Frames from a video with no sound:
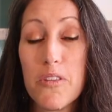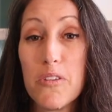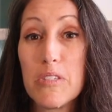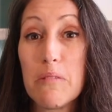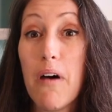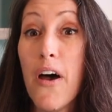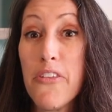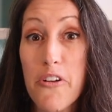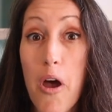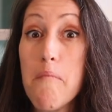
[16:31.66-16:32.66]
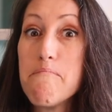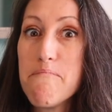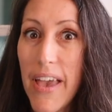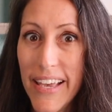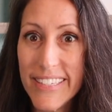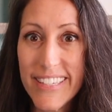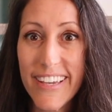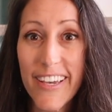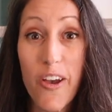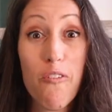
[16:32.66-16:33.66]
with you some other
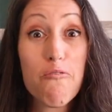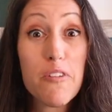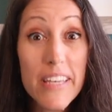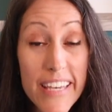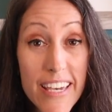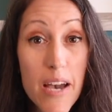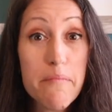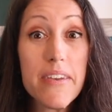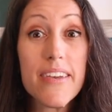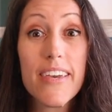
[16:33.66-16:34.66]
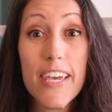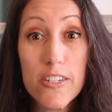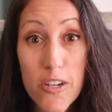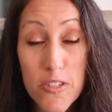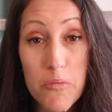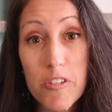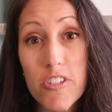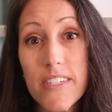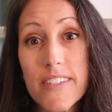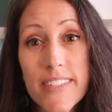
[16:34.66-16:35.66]
amazing, really yummy keto
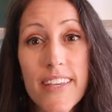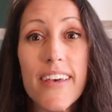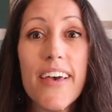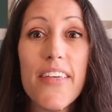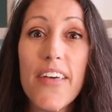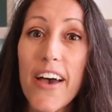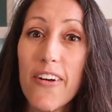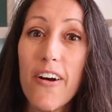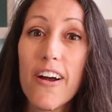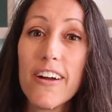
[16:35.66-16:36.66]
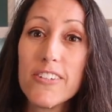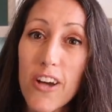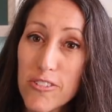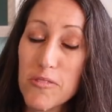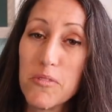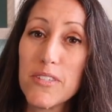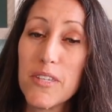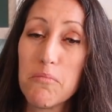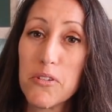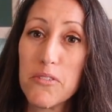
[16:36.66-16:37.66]
switches that are Dr.
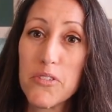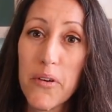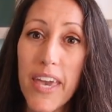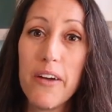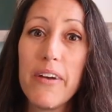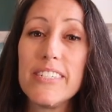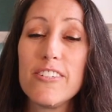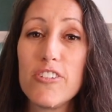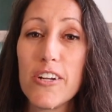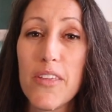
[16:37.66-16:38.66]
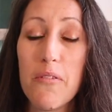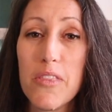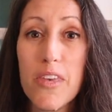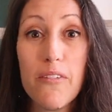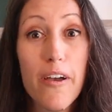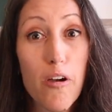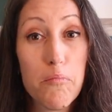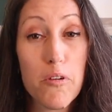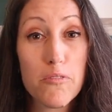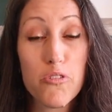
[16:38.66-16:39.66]
Melissa approved. So I can't wait to share that with you. I
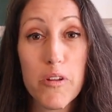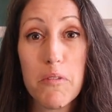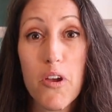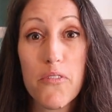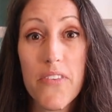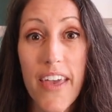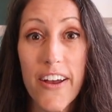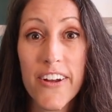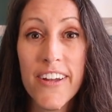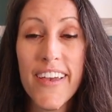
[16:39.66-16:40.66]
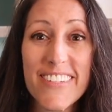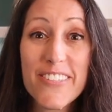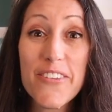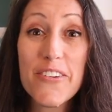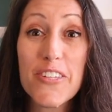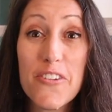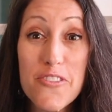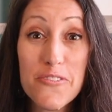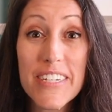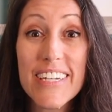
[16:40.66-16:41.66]
hope you'll join me over there. So those are
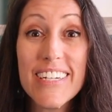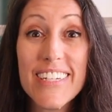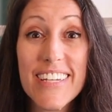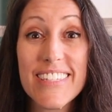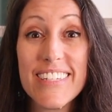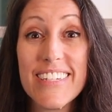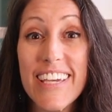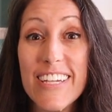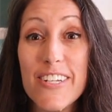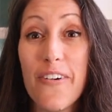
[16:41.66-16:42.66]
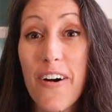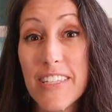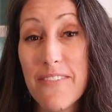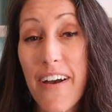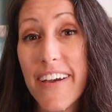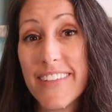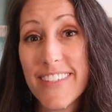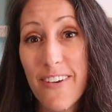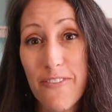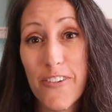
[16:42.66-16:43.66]
3 dozen keto Aldi
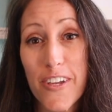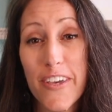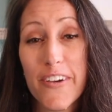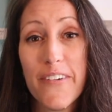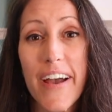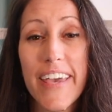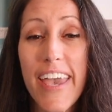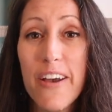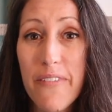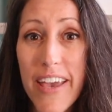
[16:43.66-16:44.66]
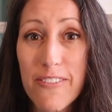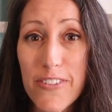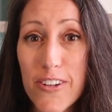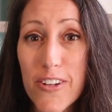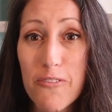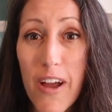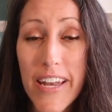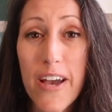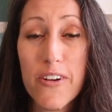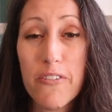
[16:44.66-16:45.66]
finds for you. I can't wait for you to run
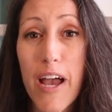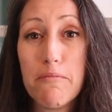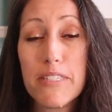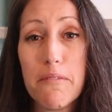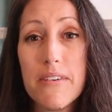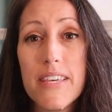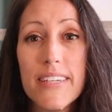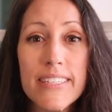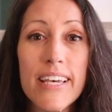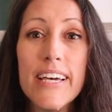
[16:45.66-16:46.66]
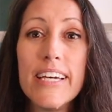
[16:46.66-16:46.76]
out and grab some of these.